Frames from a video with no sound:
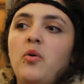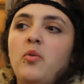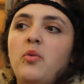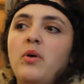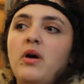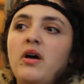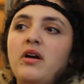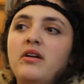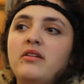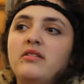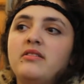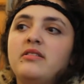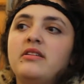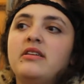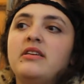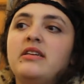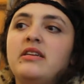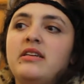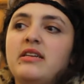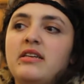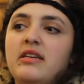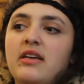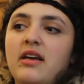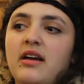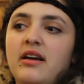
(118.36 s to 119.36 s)
Well,
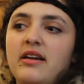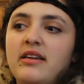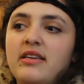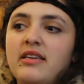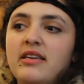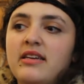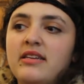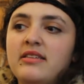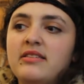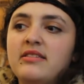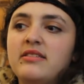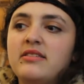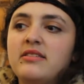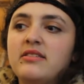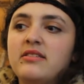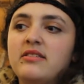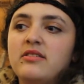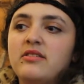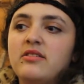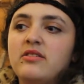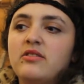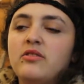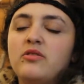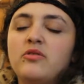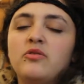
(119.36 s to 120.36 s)
I guess,
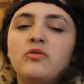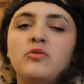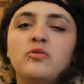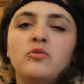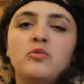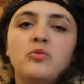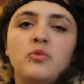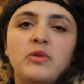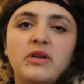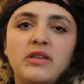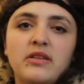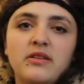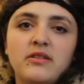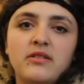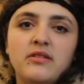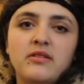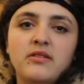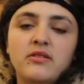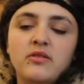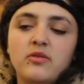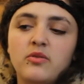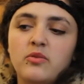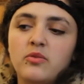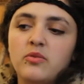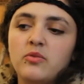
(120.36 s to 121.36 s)

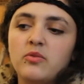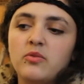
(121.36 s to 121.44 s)
when